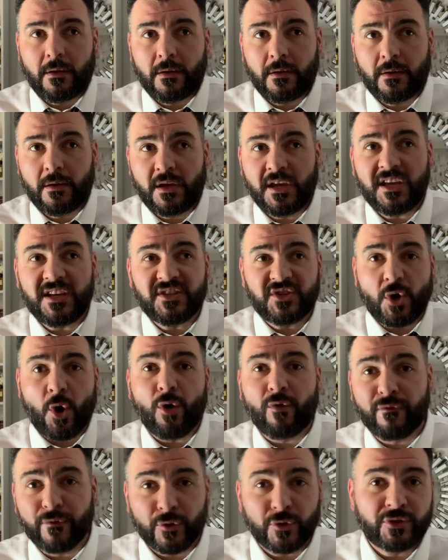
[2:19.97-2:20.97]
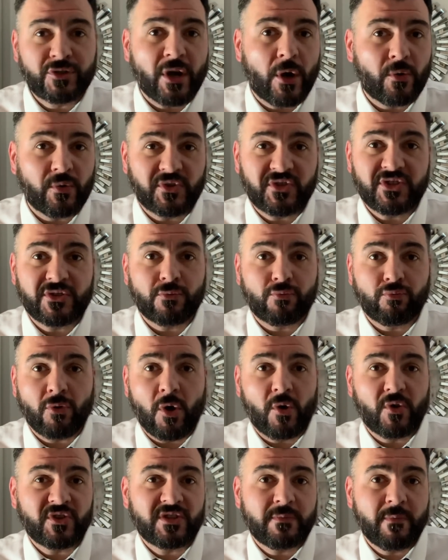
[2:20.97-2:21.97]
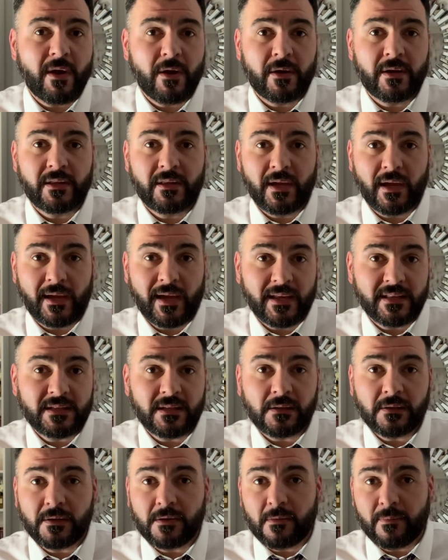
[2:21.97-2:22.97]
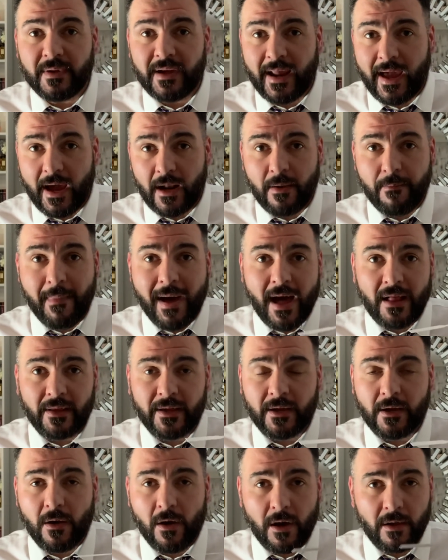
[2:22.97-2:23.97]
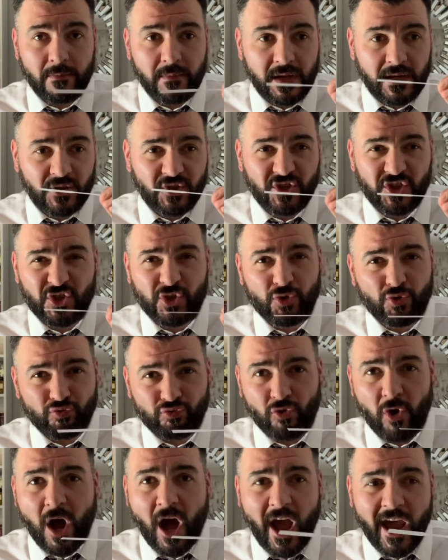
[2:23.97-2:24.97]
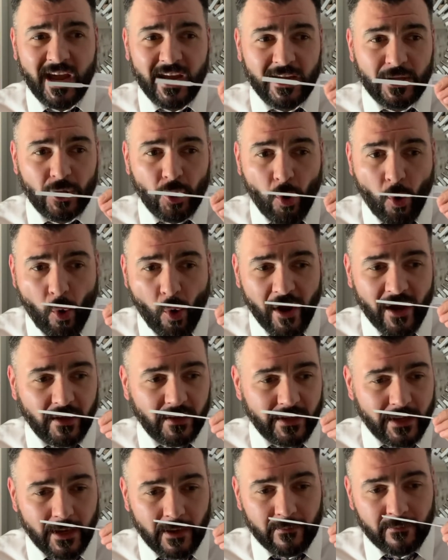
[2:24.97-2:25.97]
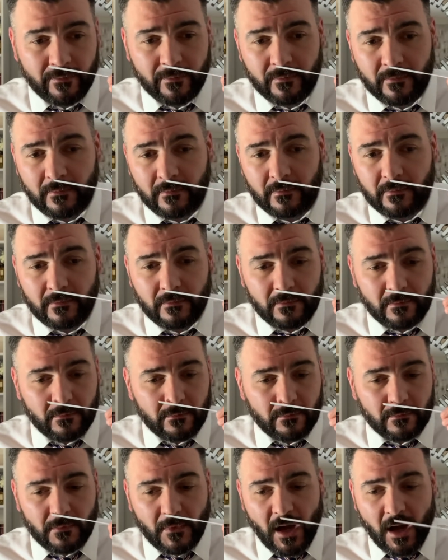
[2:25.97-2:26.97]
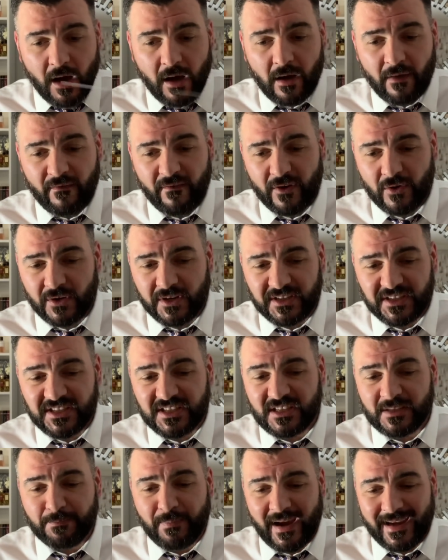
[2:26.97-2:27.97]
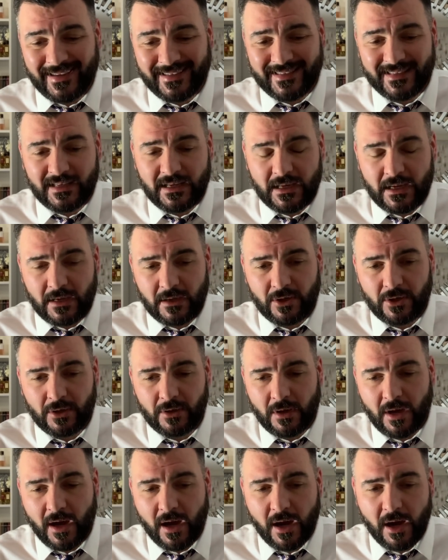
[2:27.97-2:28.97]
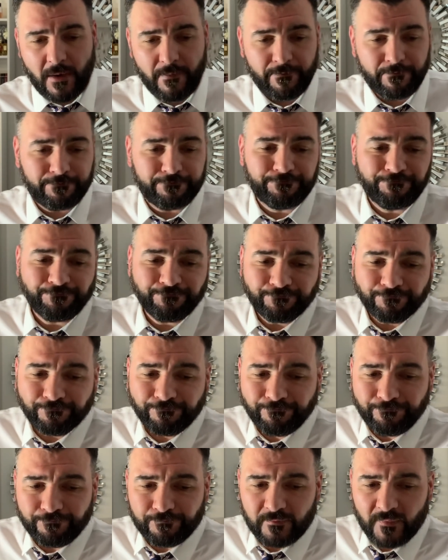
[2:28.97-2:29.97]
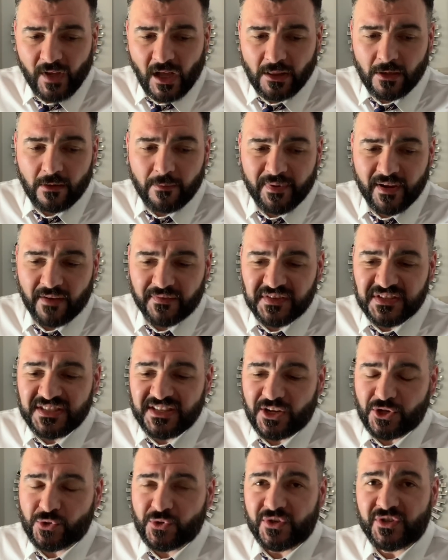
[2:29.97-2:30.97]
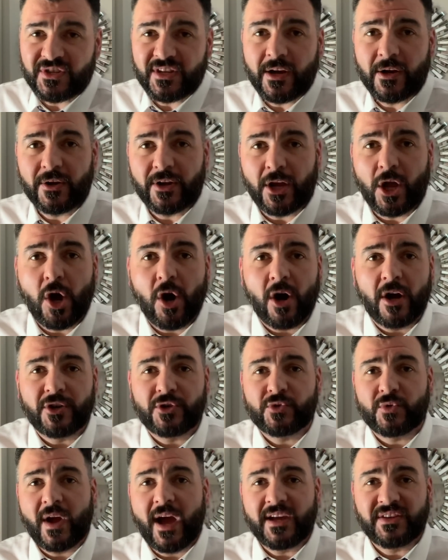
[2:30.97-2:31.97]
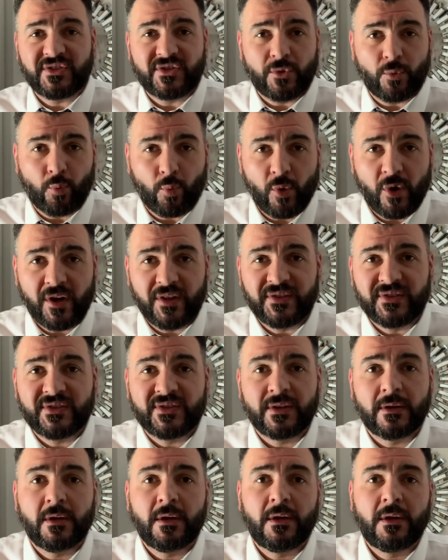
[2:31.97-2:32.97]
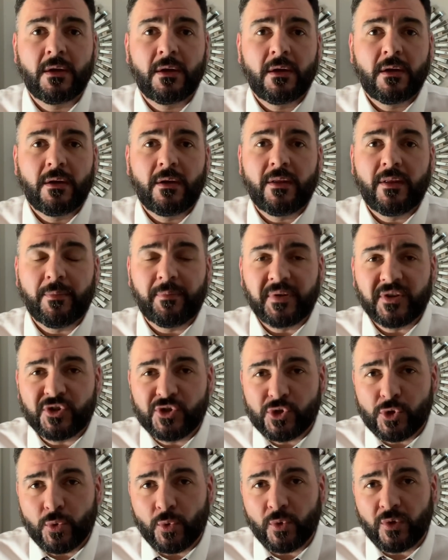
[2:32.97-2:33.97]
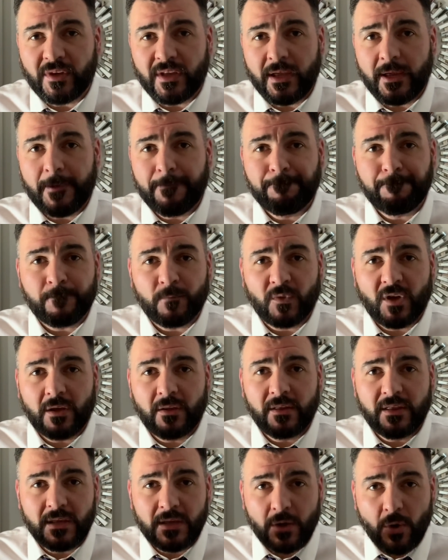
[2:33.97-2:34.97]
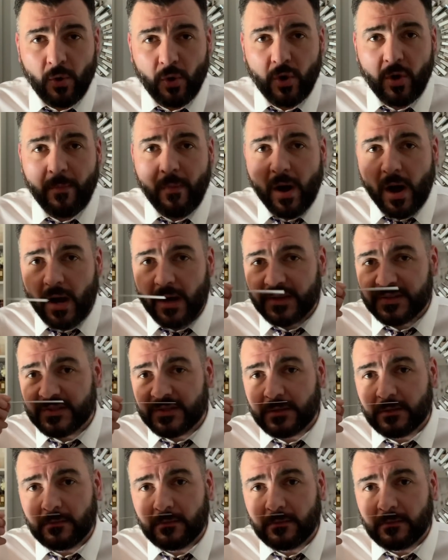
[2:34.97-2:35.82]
he's overdosed the rosemary, and it gets a little bit animalic on me, just dry and oily, very spicy, a little bit of citrus there to contrast the woods, the patchouli, the oak moss.